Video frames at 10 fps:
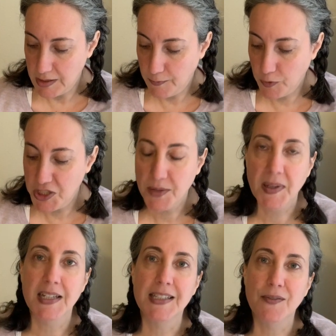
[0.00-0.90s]
Free shipping
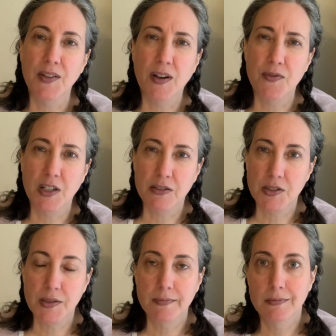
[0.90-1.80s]
at $75.